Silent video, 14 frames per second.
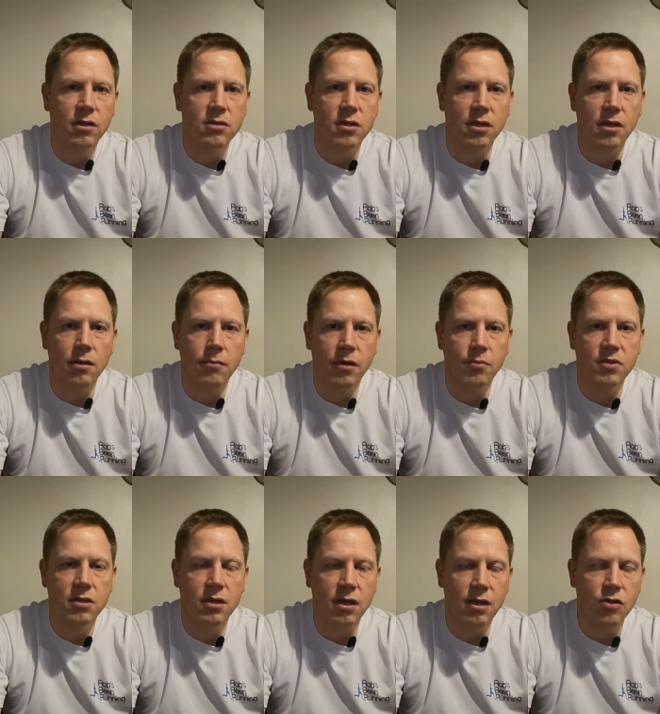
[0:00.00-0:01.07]
It's uh, an
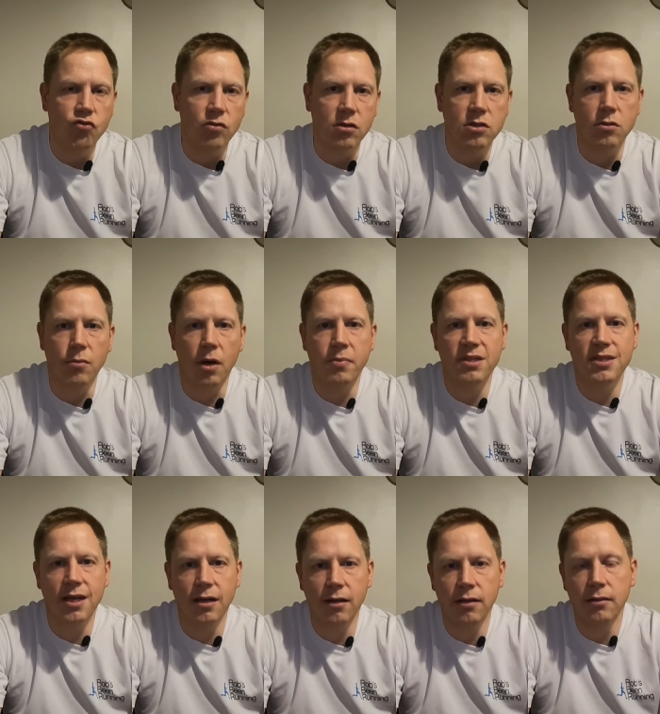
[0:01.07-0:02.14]
injury to my
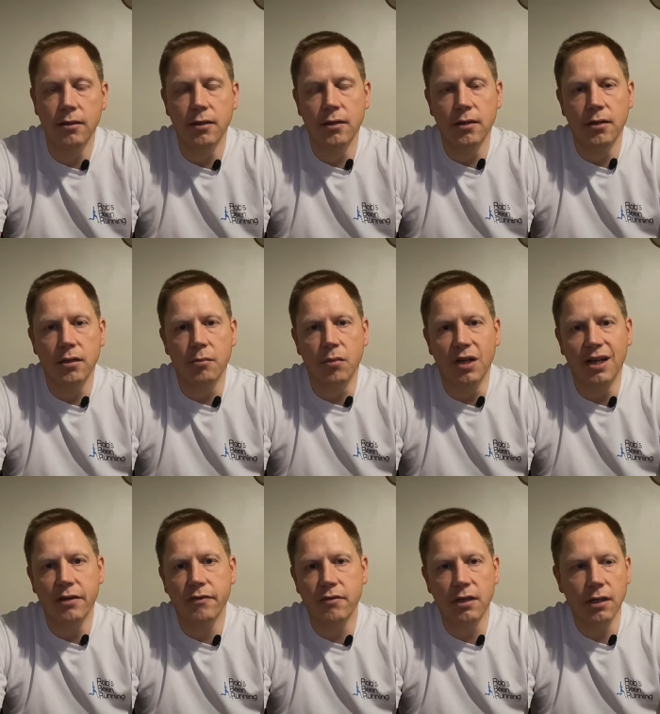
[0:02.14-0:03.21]
patella in my
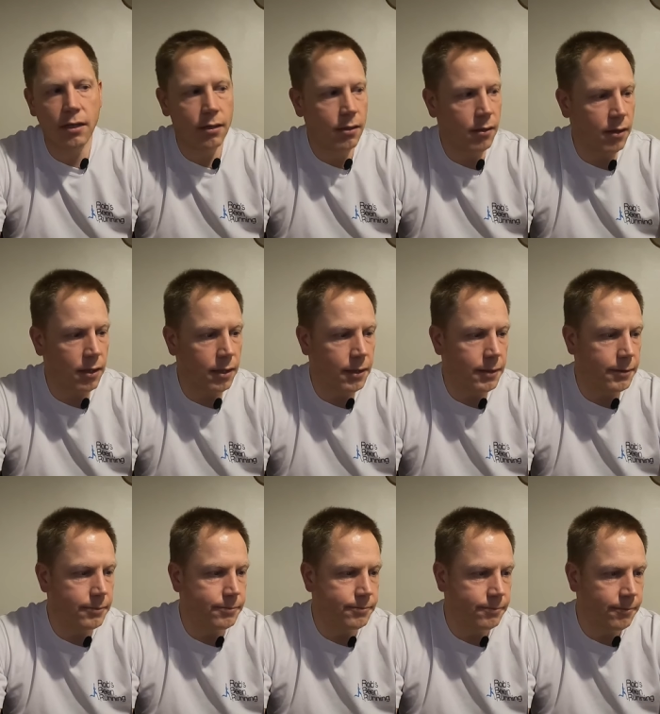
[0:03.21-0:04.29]
left knee.
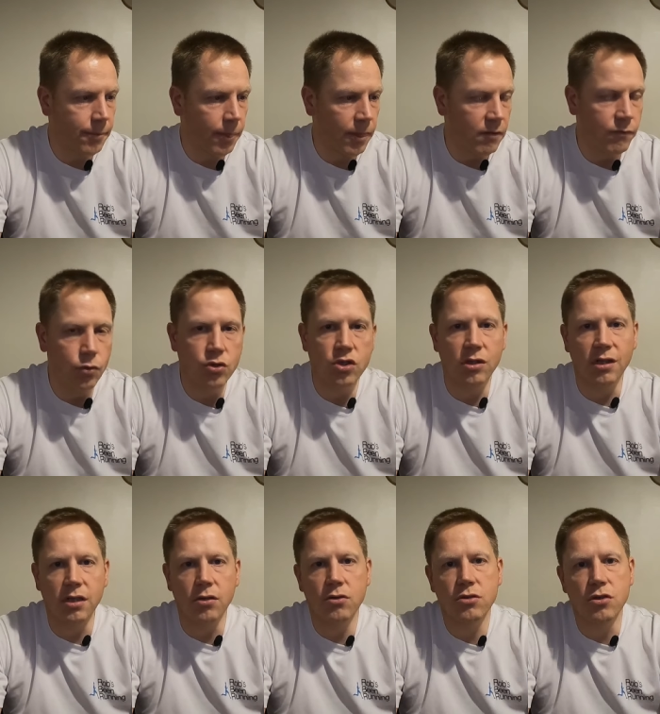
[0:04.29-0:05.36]
Um,
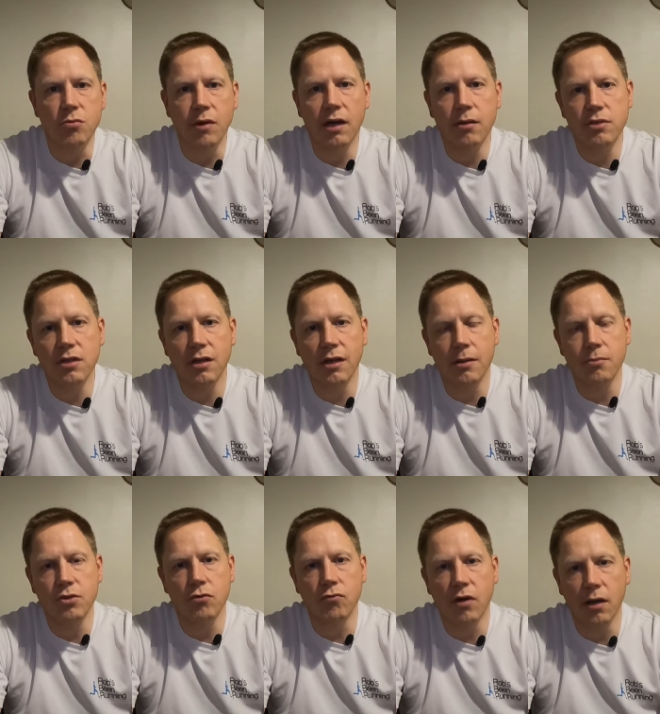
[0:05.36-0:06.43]
fortunately not too bad, I'm still
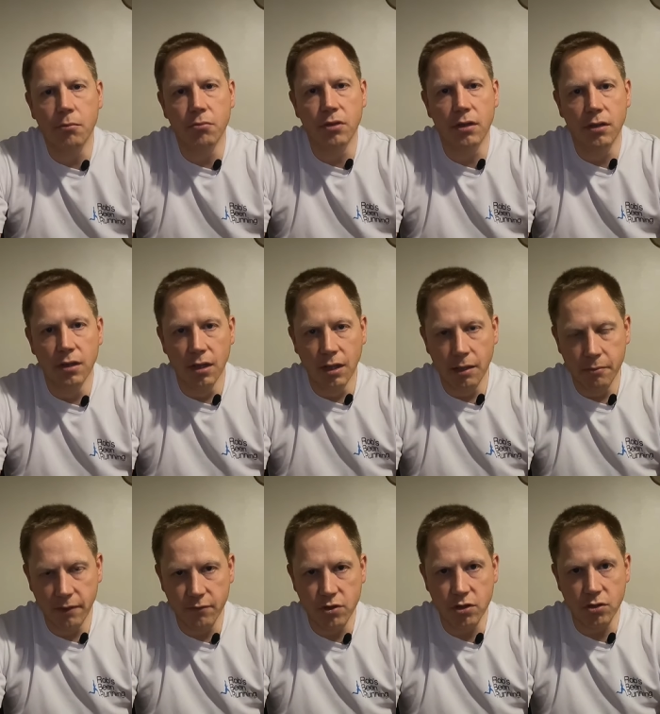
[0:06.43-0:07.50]
able to run, but
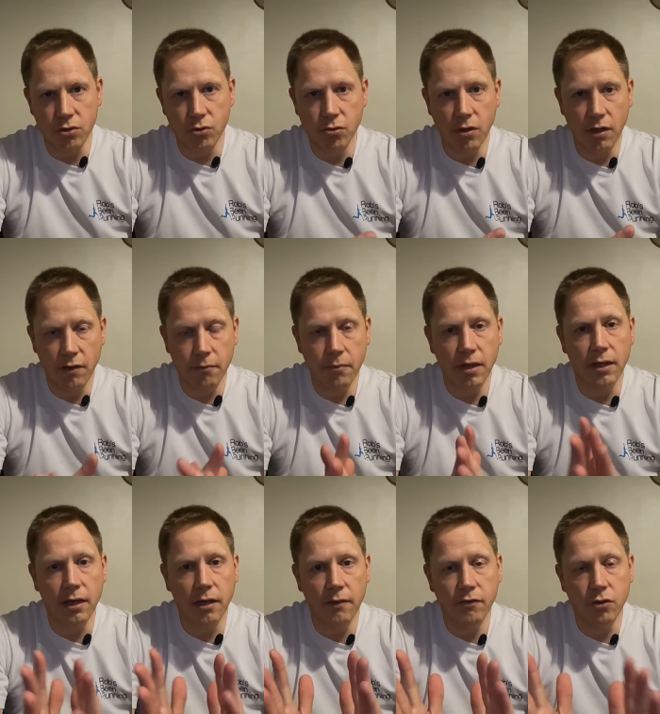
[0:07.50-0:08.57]
I'm having to do quite a,
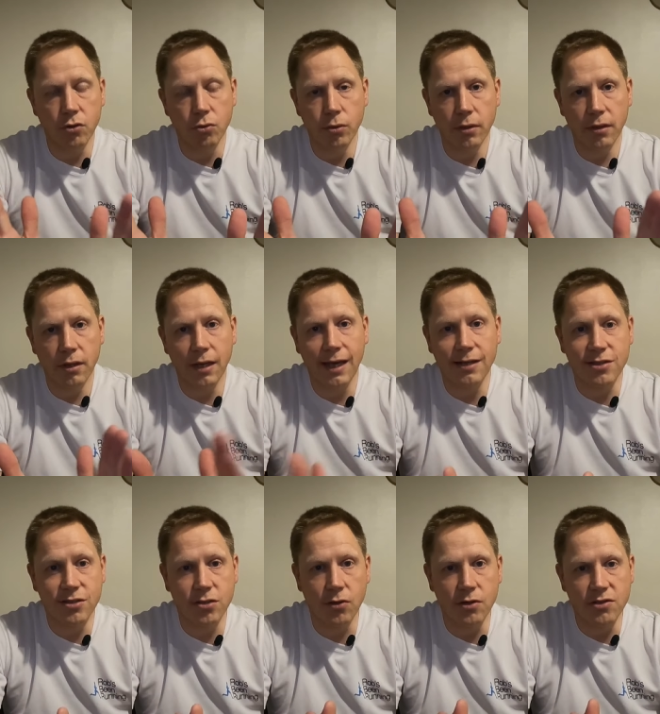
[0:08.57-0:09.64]
uh, a few
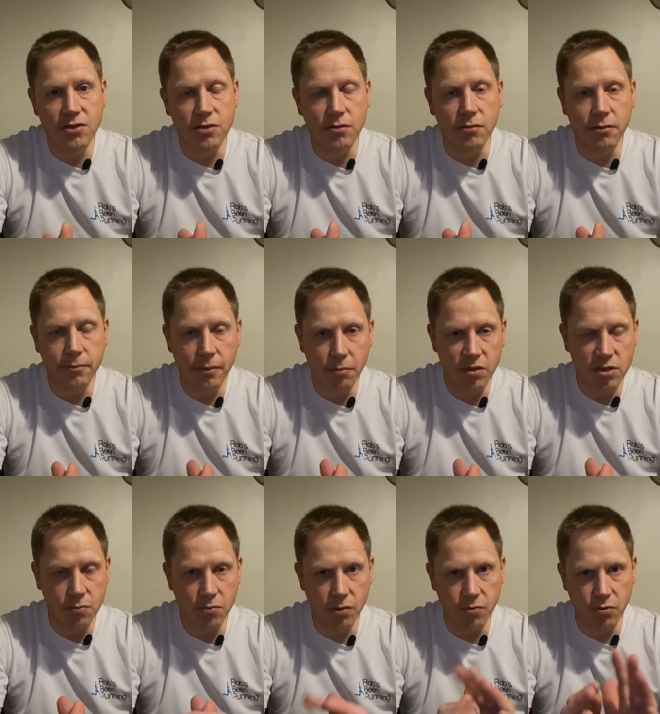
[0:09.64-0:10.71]
exercises and
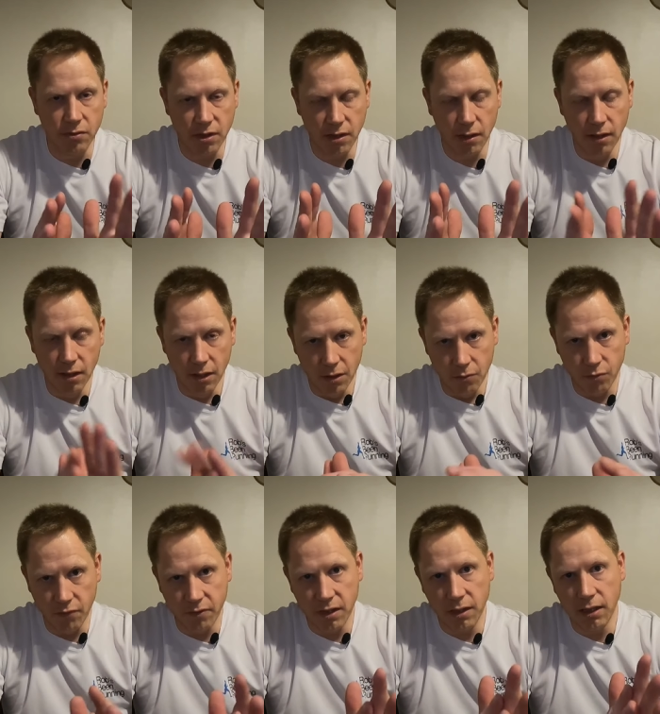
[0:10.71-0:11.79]
bits and bobs with the,
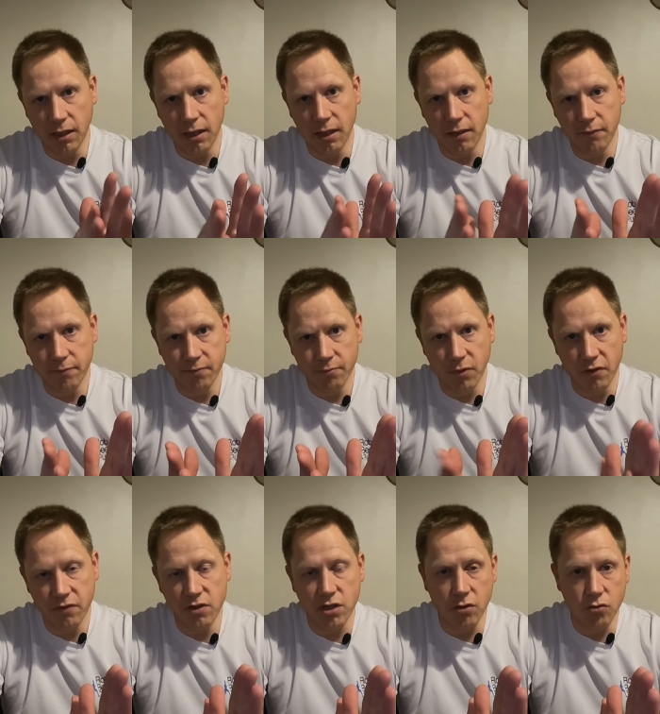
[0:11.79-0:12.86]
with the uh, my
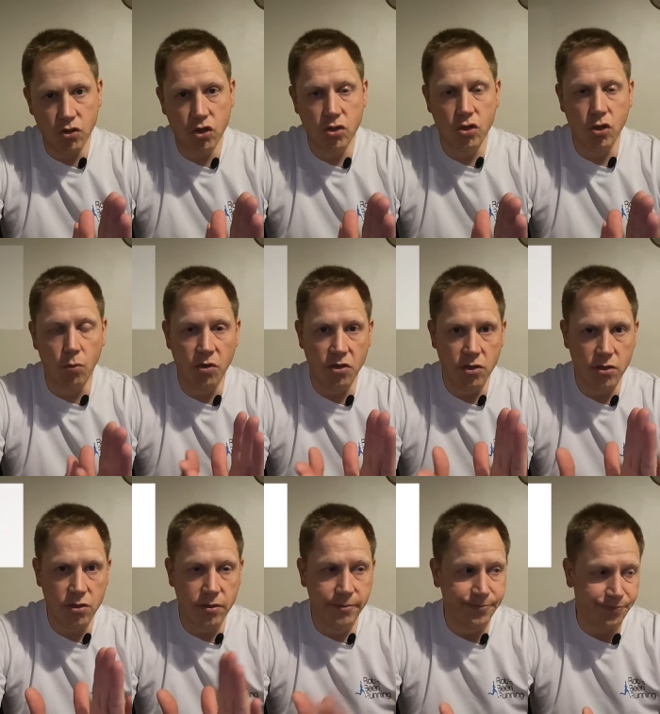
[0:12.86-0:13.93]
physio John
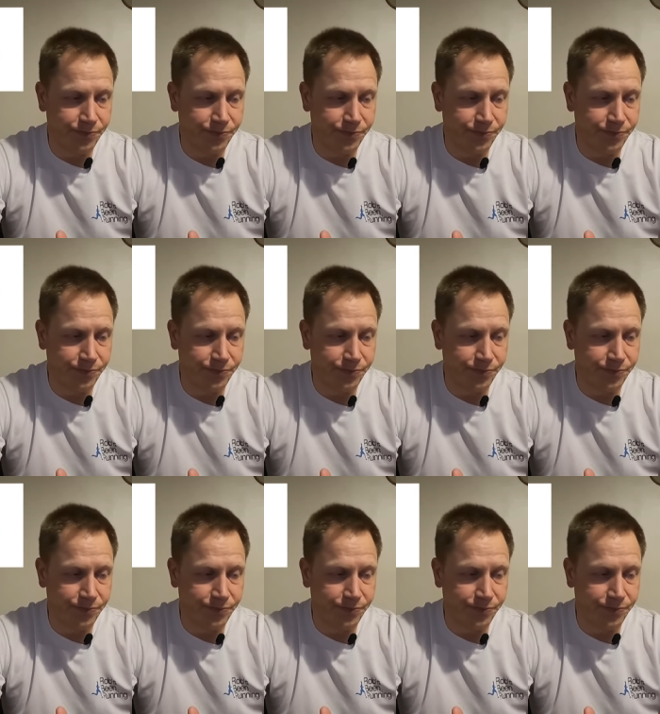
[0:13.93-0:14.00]
Winters.